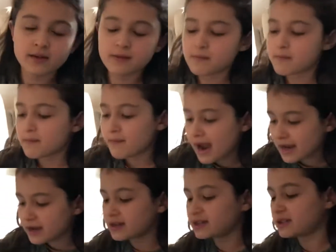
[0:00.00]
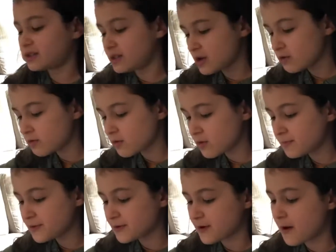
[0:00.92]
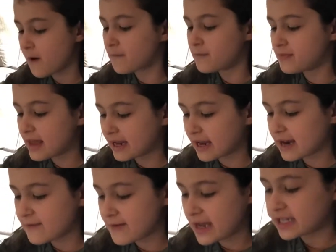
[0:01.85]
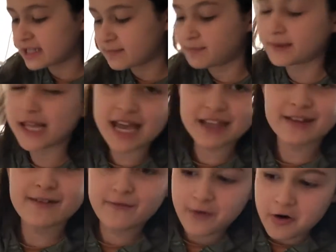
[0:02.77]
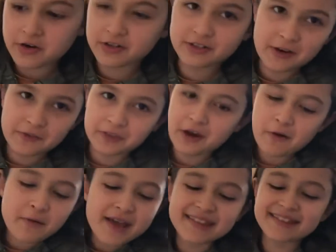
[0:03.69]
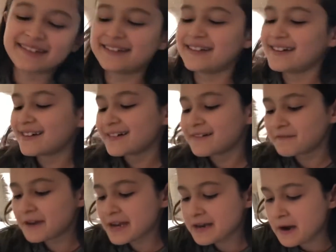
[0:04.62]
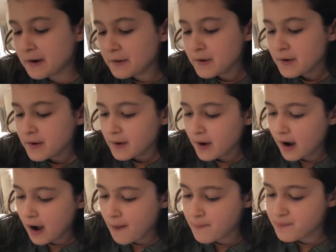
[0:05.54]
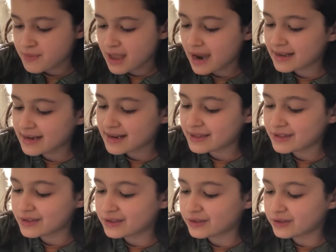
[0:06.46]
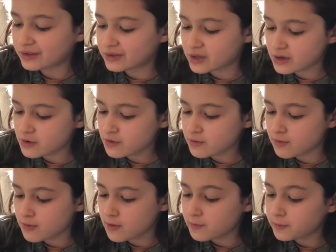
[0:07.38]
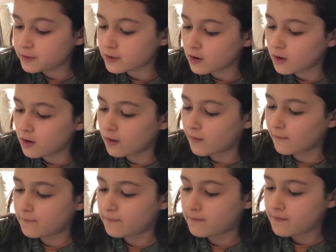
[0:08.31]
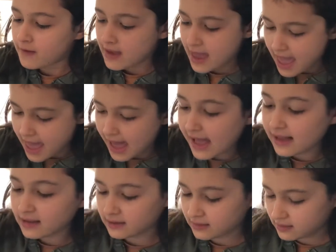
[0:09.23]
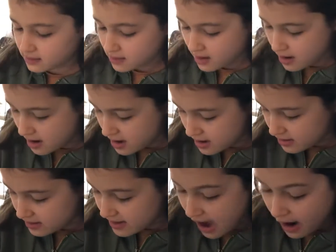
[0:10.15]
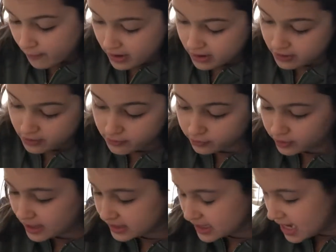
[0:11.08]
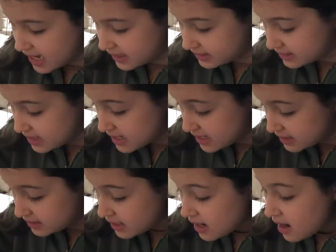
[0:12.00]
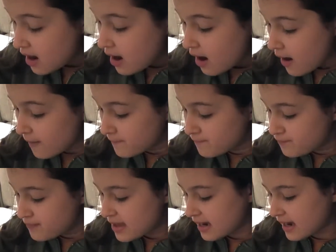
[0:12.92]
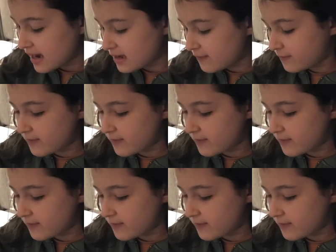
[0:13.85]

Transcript: minus 2 groups of negative x plus 4. So Toritos, we know that it is 2 groups of x, and now we know that x is negative